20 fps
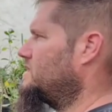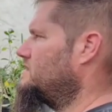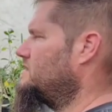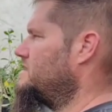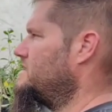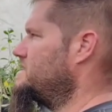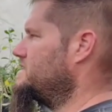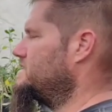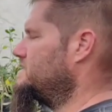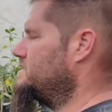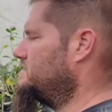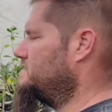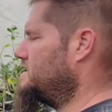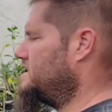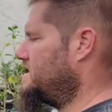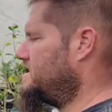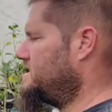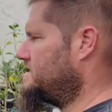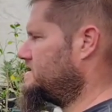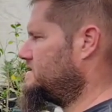Alright, and
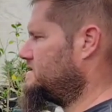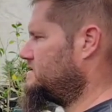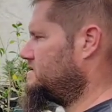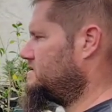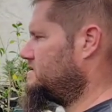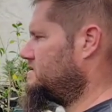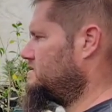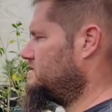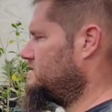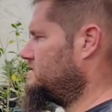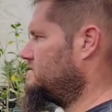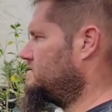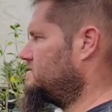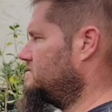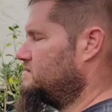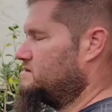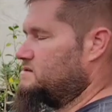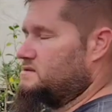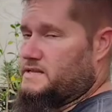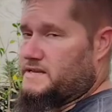that,
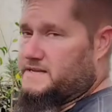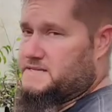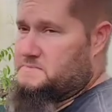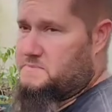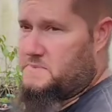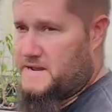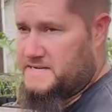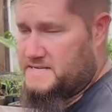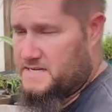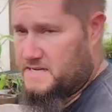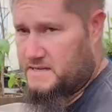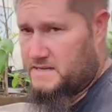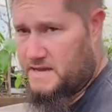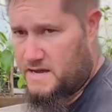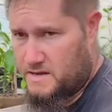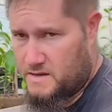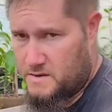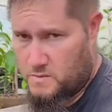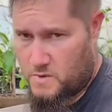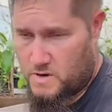that's basically
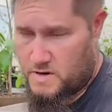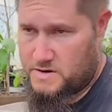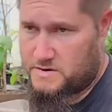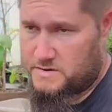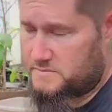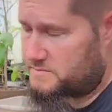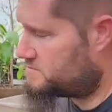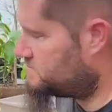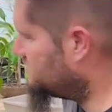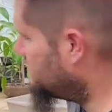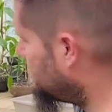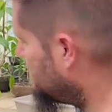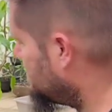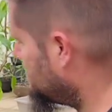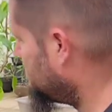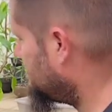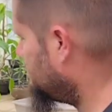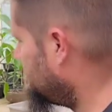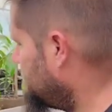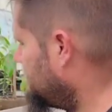how you wire a
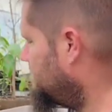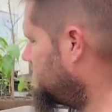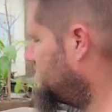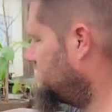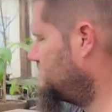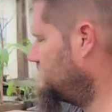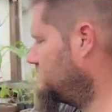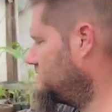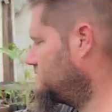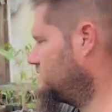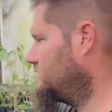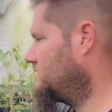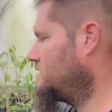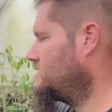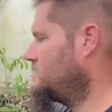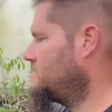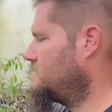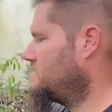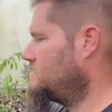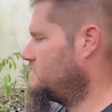uh,
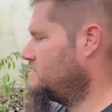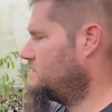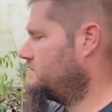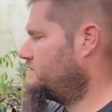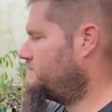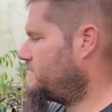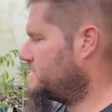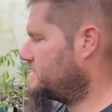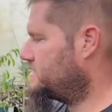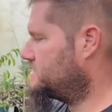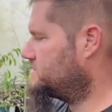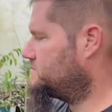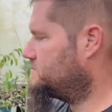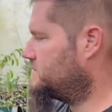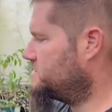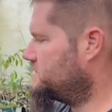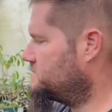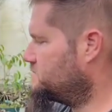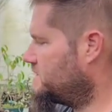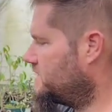Ficus
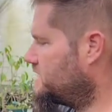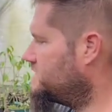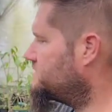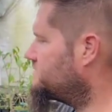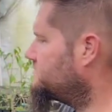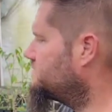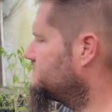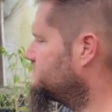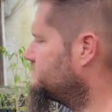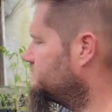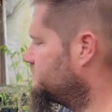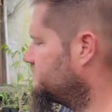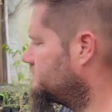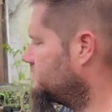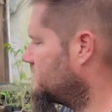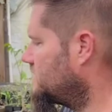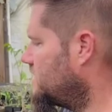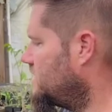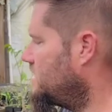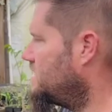benjamina,
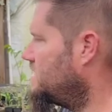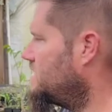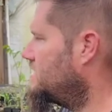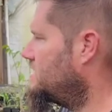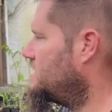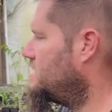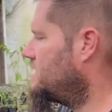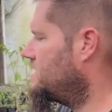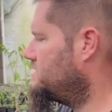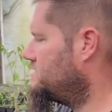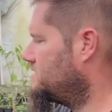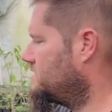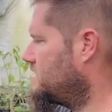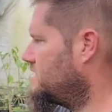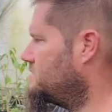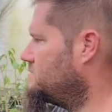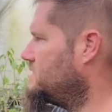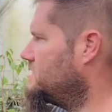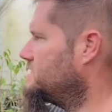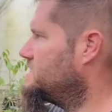and how you
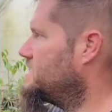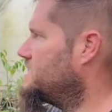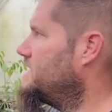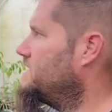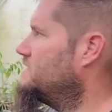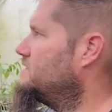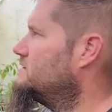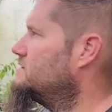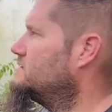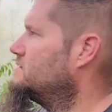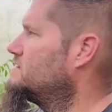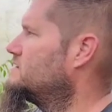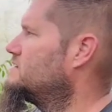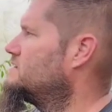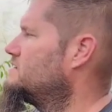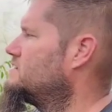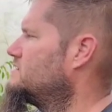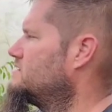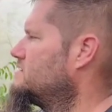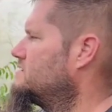kind of maintain
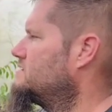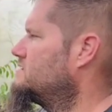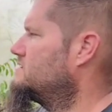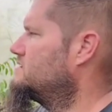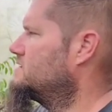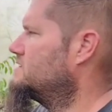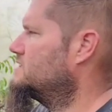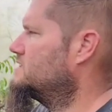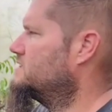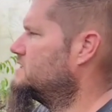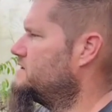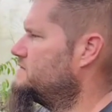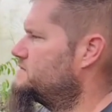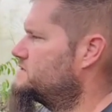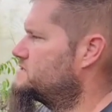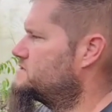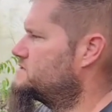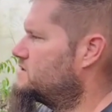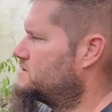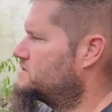the leaf
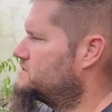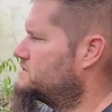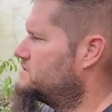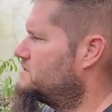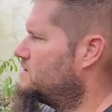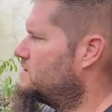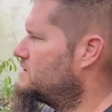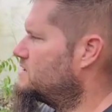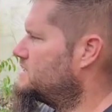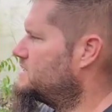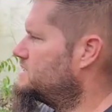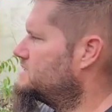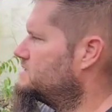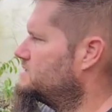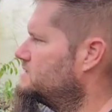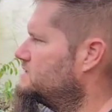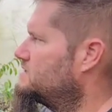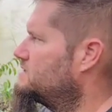structure on it.